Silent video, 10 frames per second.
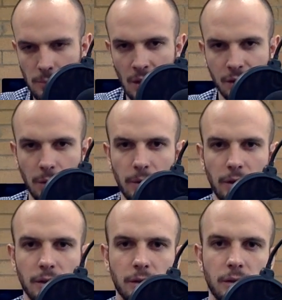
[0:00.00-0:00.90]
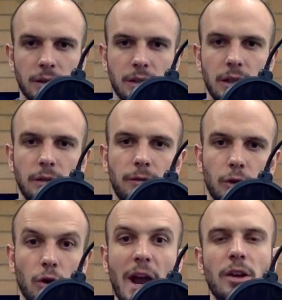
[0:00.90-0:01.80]
something that's needed for
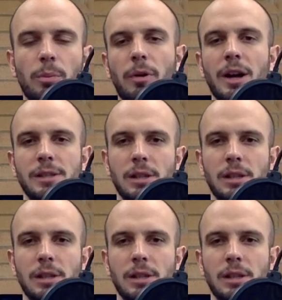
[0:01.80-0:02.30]
your enterprise